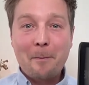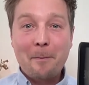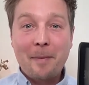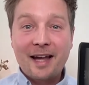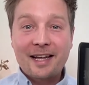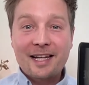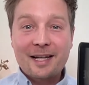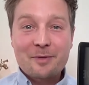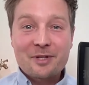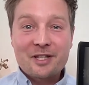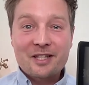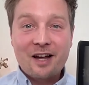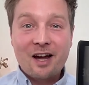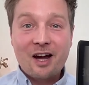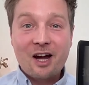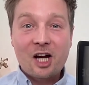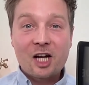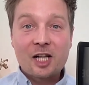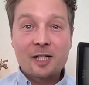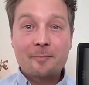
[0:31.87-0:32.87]
My name is
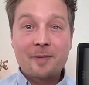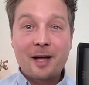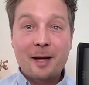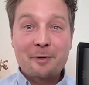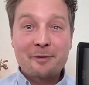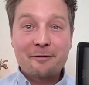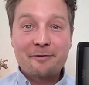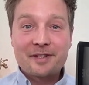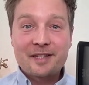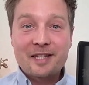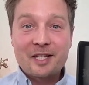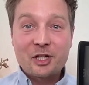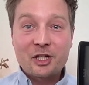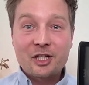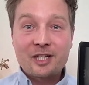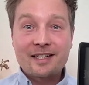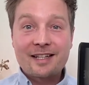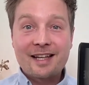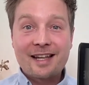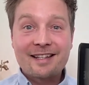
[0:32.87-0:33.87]
Carl, I'm a
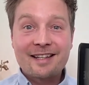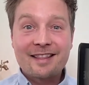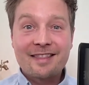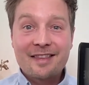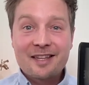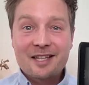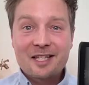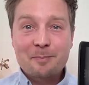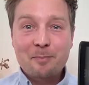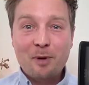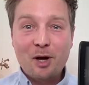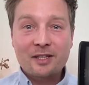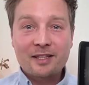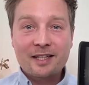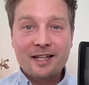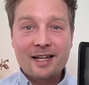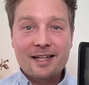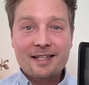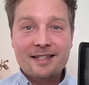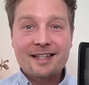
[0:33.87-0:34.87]
physician, and in this
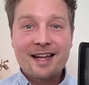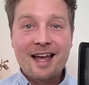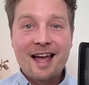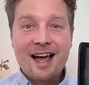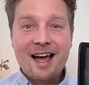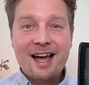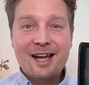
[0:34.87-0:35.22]
podcast,